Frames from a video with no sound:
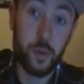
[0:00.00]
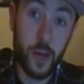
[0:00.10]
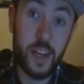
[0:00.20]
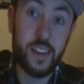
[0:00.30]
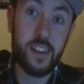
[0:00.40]

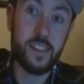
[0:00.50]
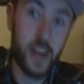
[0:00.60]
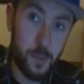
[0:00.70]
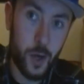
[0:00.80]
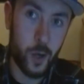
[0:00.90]
played the
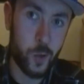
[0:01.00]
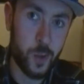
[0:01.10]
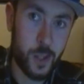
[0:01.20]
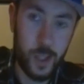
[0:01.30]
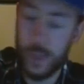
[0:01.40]

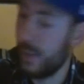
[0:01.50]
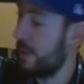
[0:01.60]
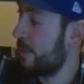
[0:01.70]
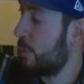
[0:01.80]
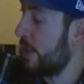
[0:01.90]
demo
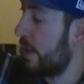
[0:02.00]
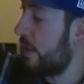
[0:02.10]
on when the